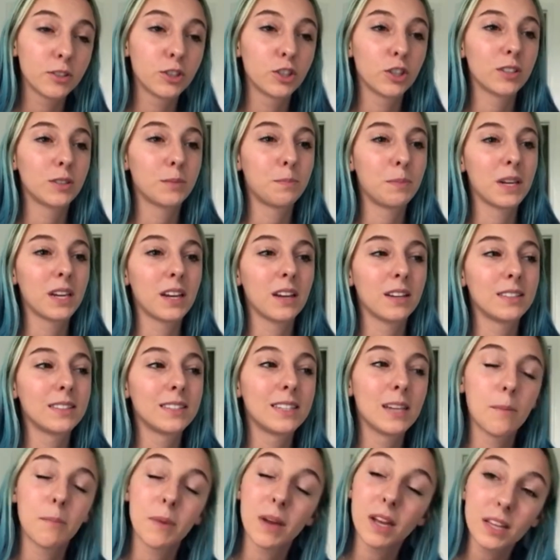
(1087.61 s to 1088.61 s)
just
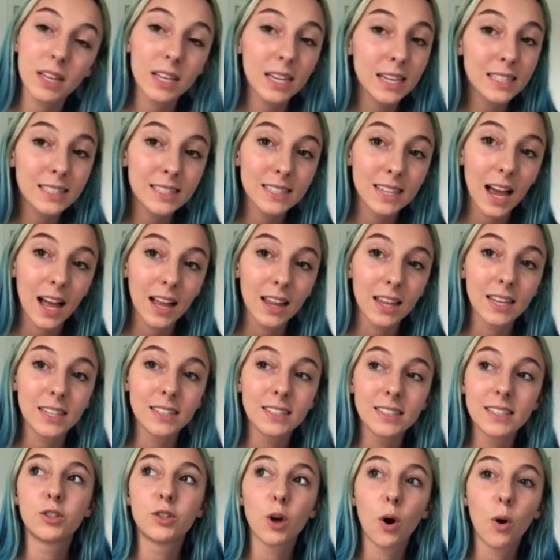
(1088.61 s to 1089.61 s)
because typically
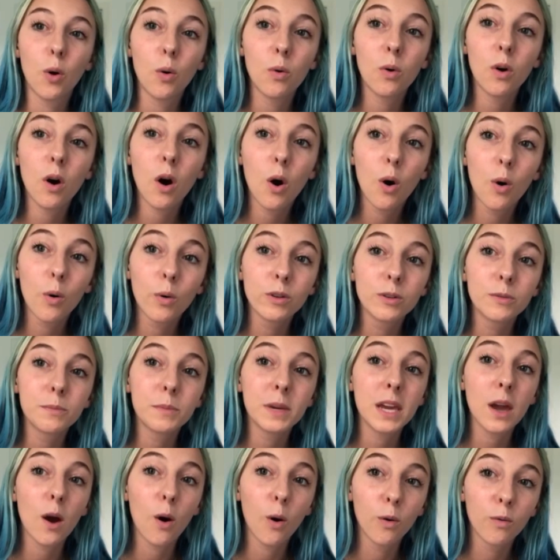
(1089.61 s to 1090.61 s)
salads don't
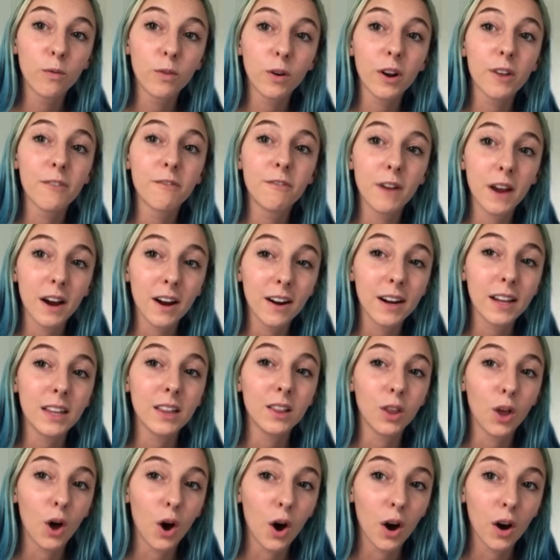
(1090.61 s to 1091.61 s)
hold me over very
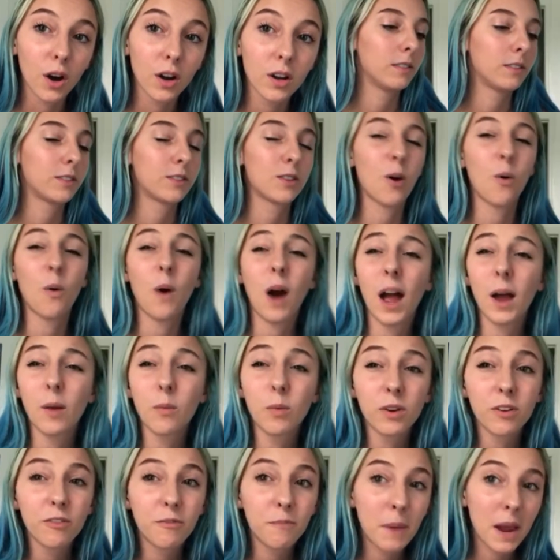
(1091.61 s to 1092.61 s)
long, so I
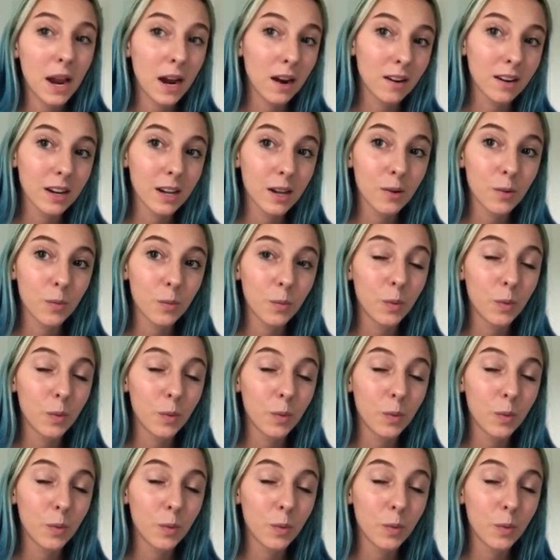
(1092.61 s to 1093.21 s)
would have paired it